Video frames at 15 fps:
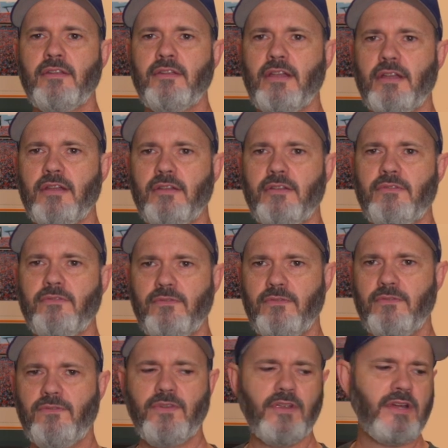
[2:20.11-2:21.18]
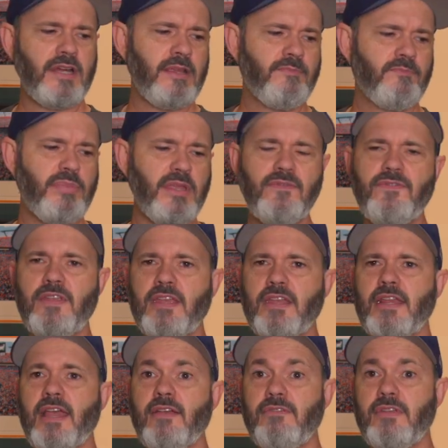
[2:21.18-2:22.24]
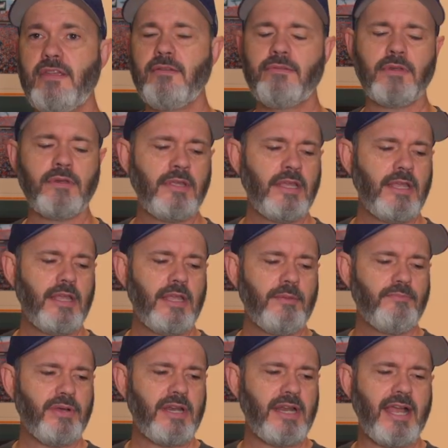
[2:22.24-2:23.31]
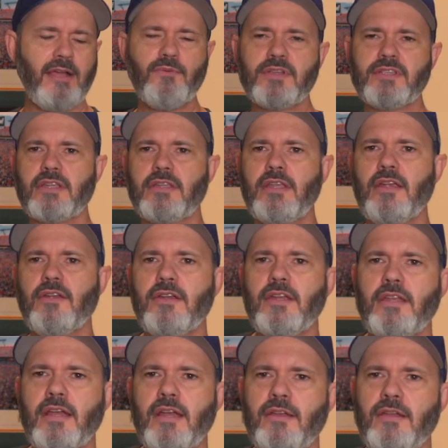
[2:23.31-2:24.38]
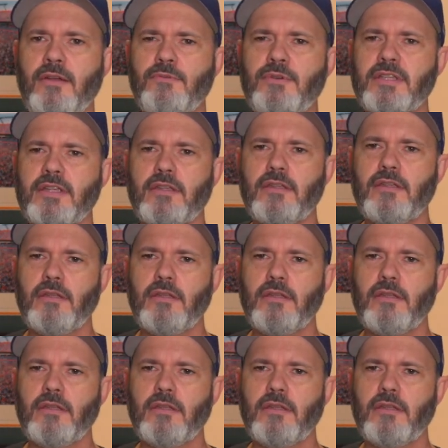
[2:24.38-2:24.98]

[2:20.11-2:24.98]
very beefy and heavy even, but I wasn't carrying, I wasn't